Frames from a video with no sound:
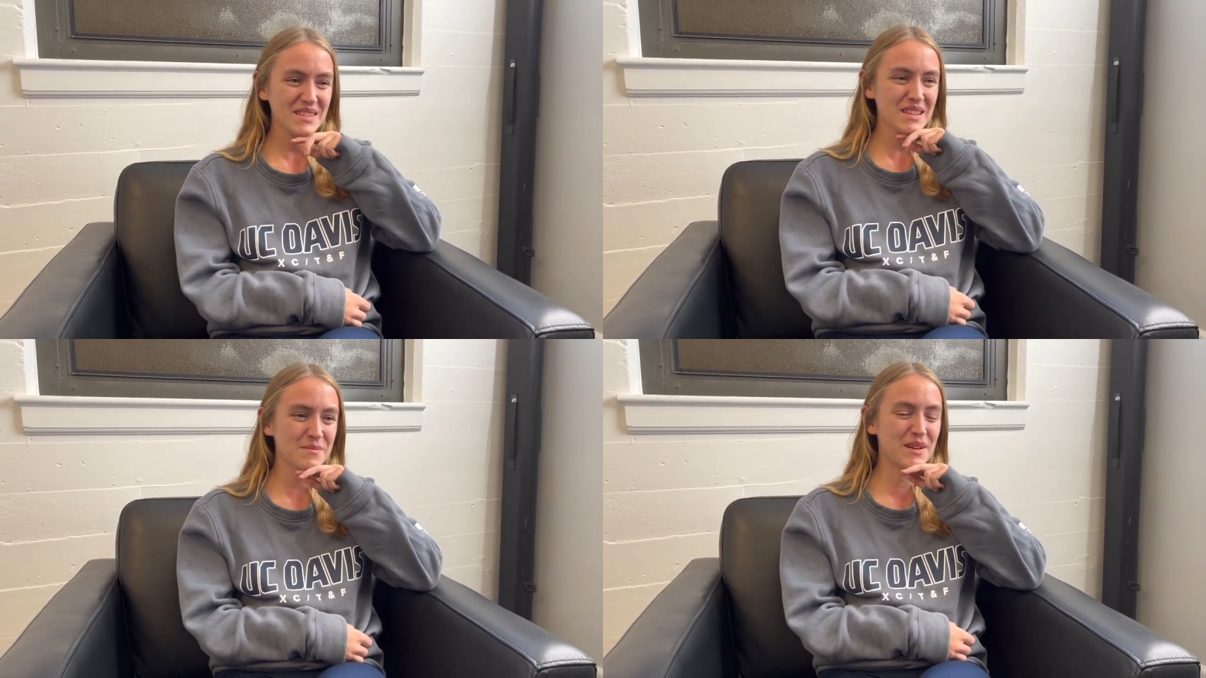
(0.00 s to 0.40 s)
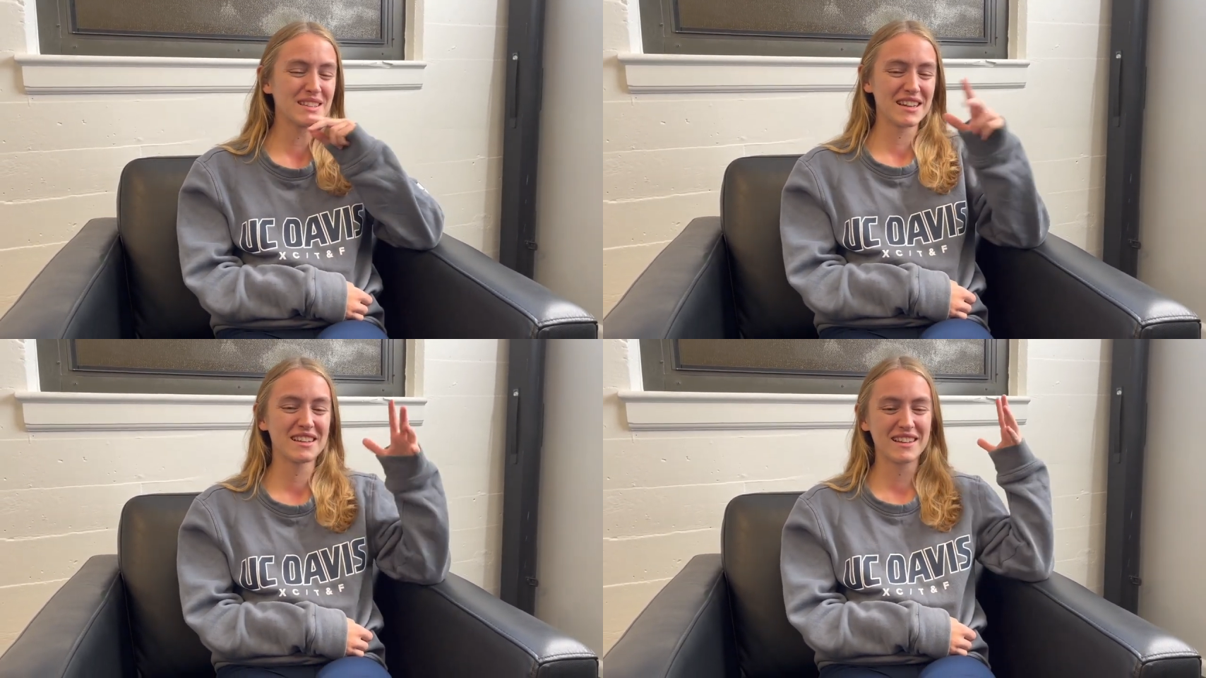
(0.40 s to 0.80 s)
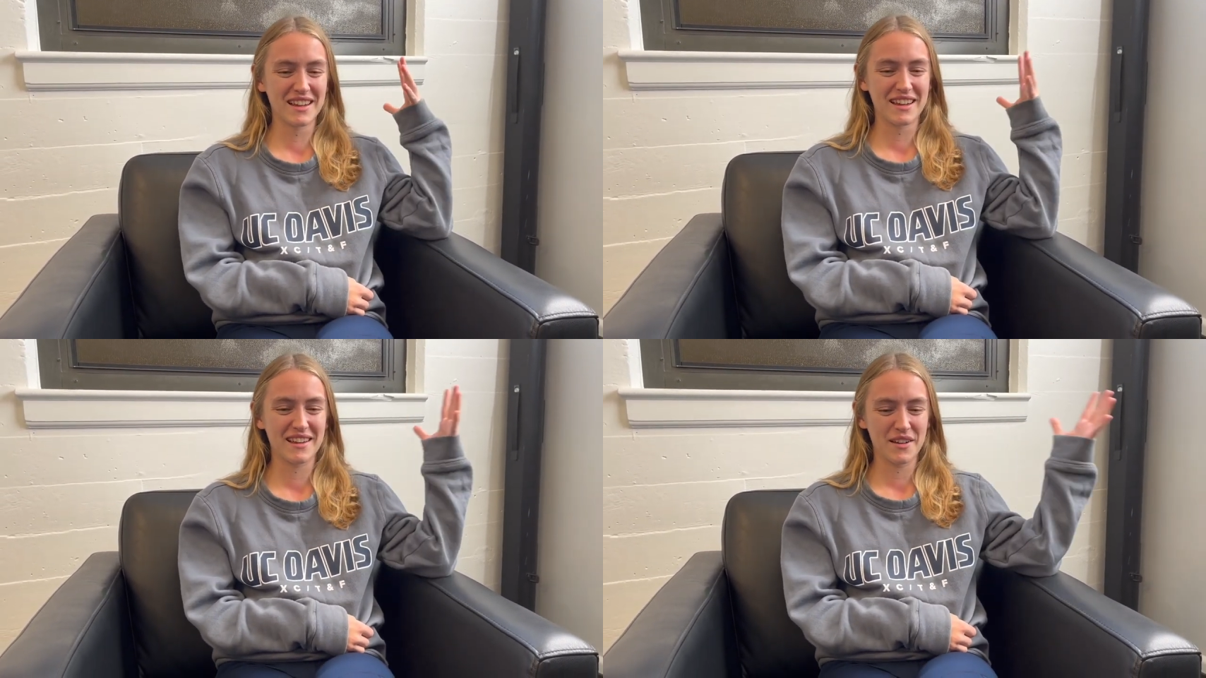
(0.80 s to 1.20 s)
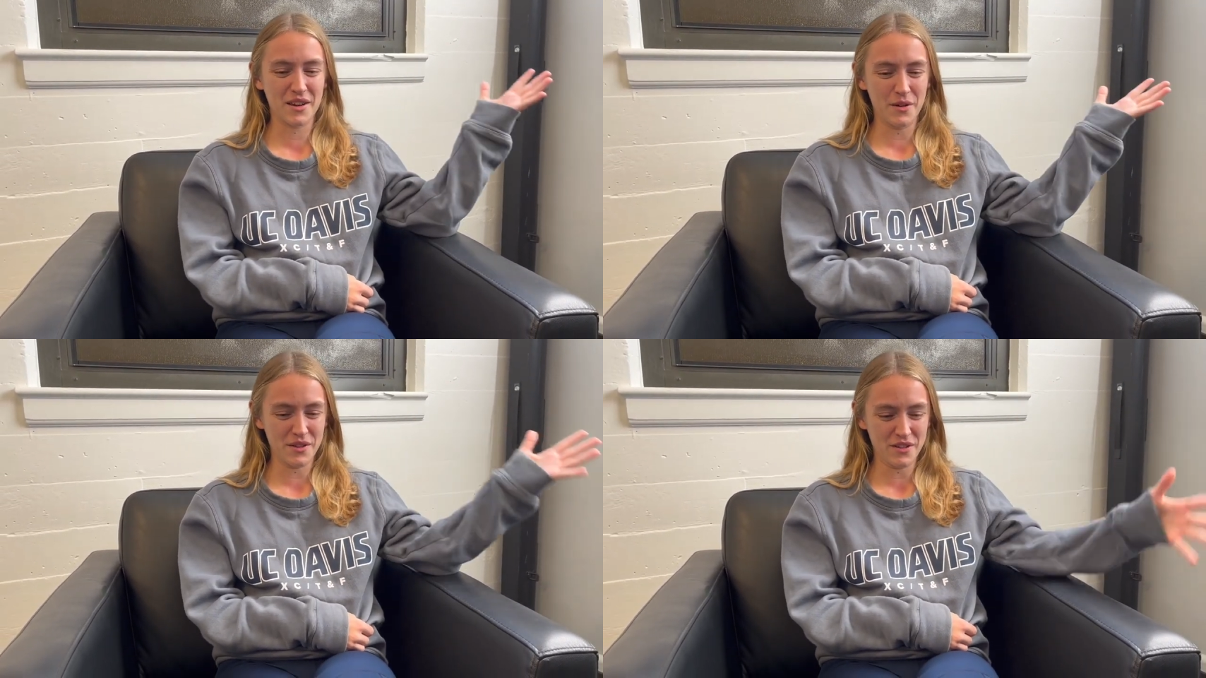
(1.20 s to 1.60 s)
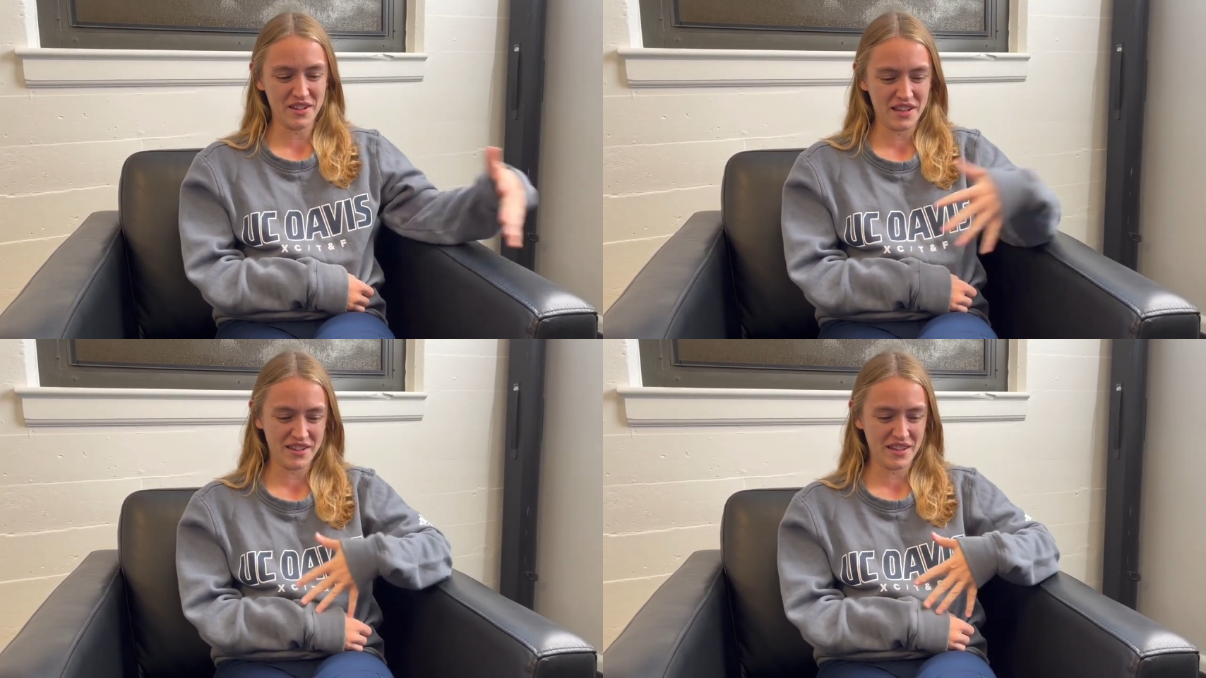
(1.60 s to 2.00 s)
But luckily, like, going through the
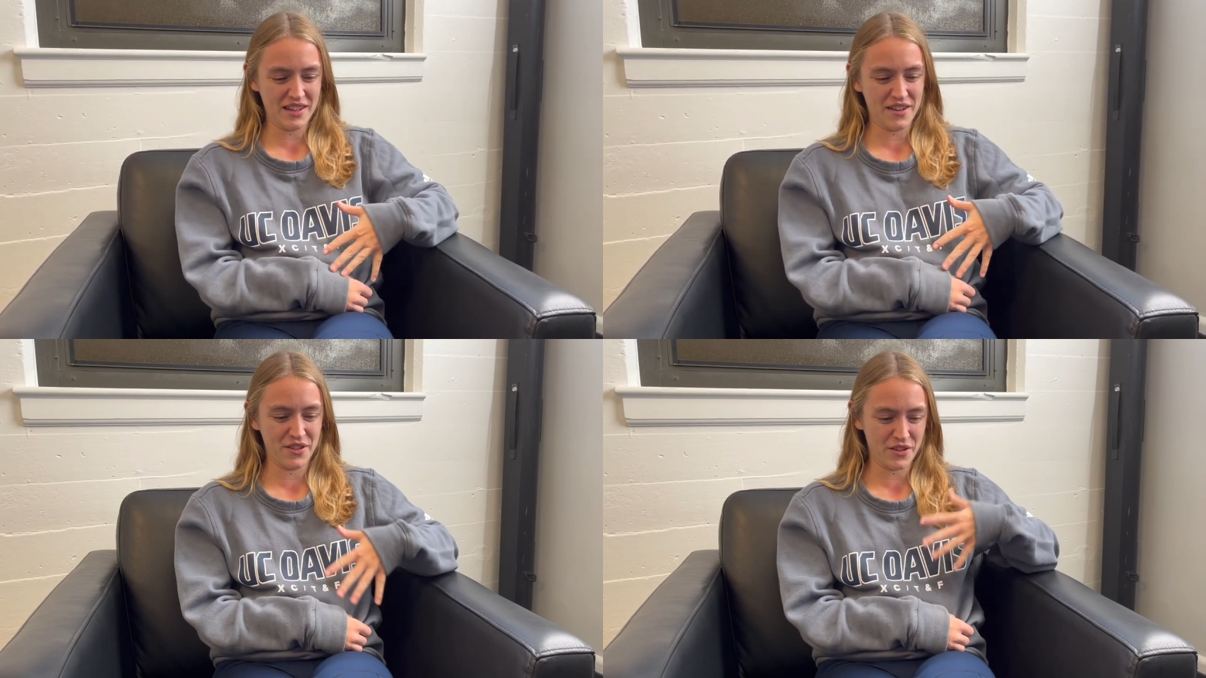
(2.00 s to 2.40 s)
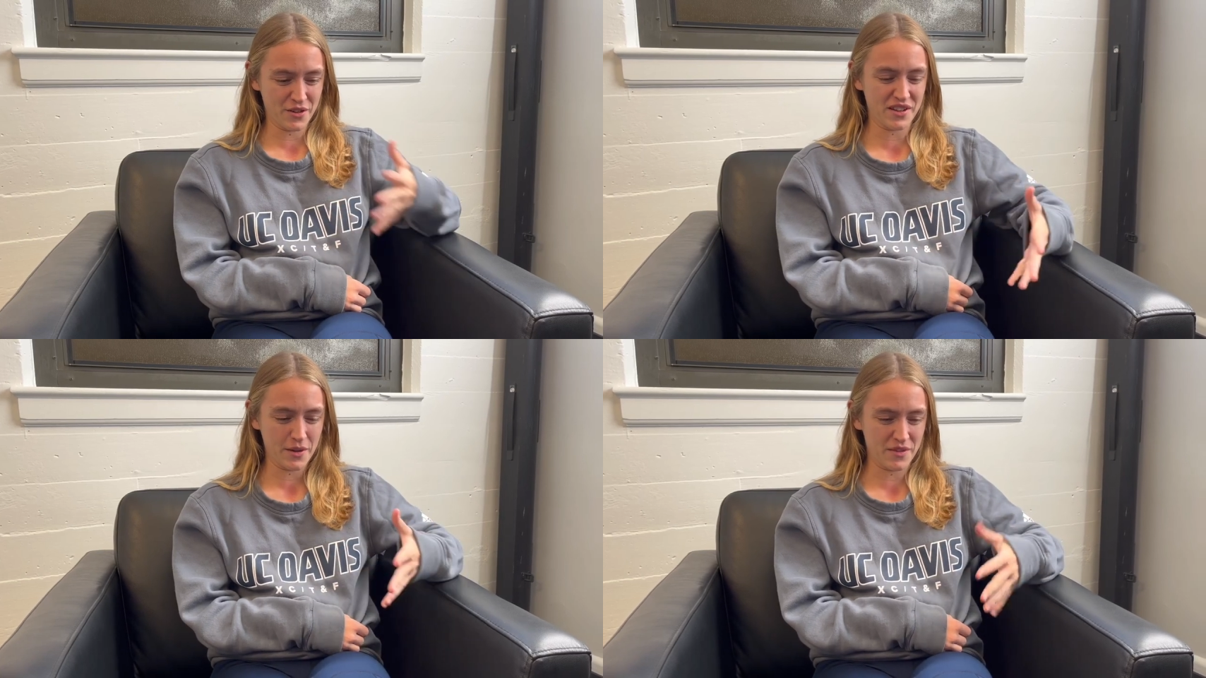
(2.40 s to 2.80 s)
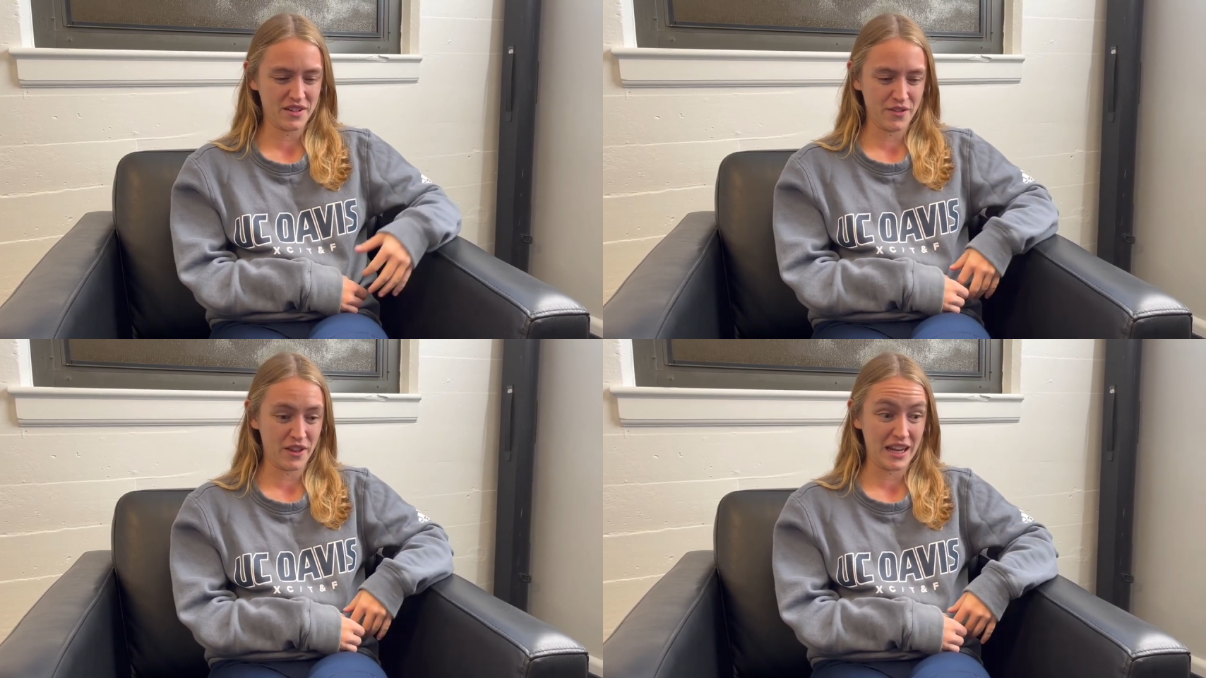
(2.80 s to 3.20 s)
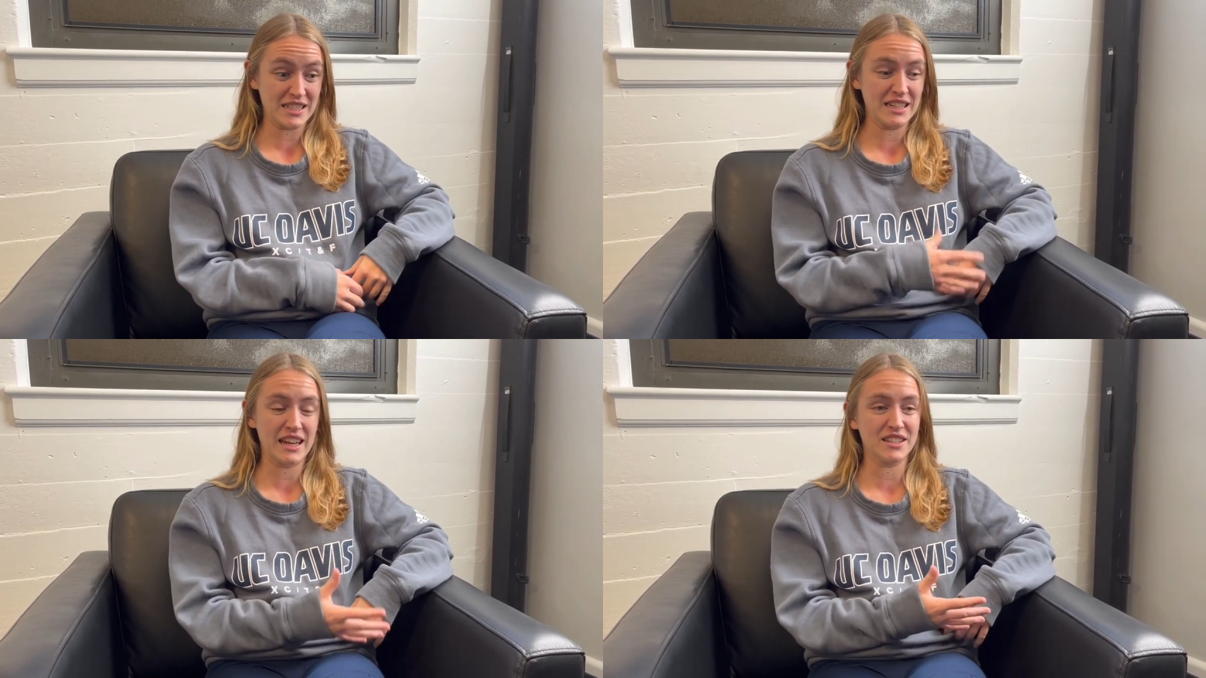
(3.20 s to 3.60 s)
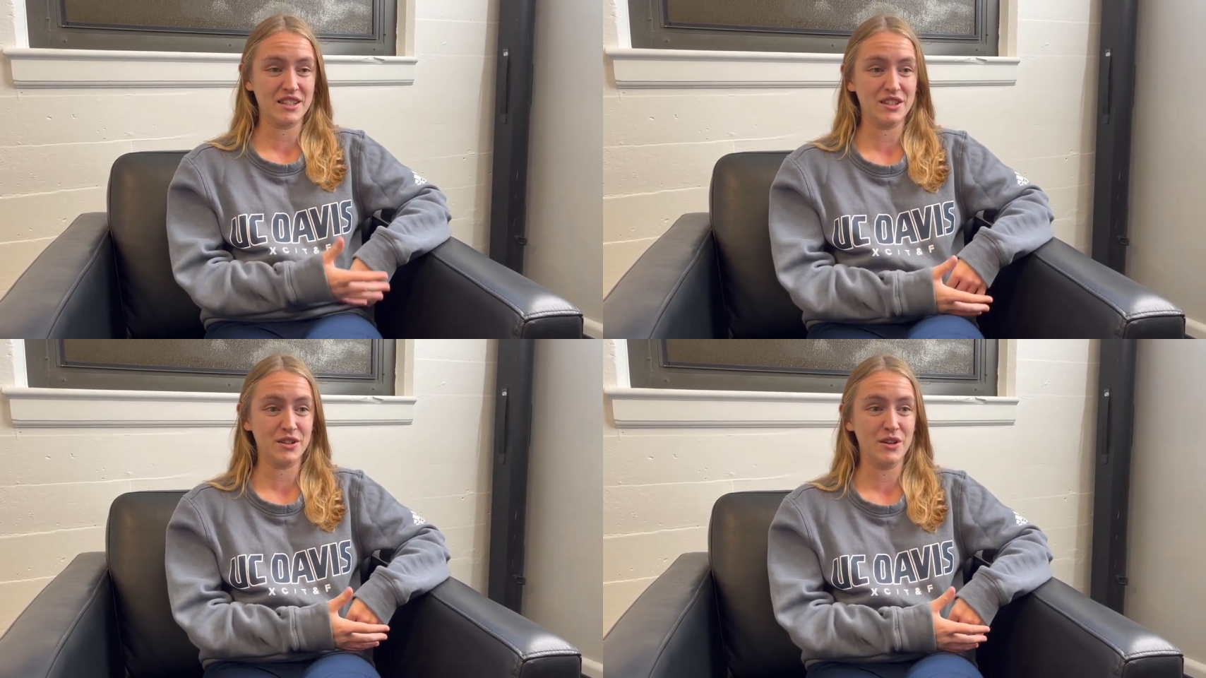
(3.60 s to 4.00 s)
season, even though there was some stuff that I didn't get to
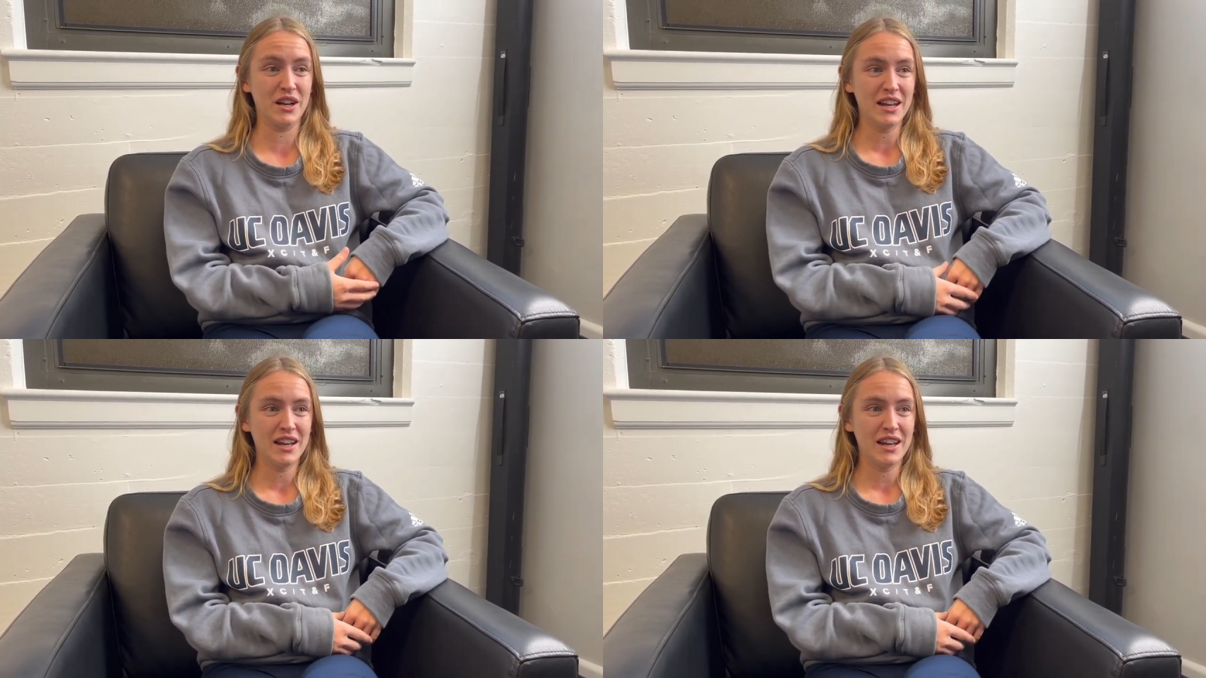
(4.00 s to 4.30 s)
do,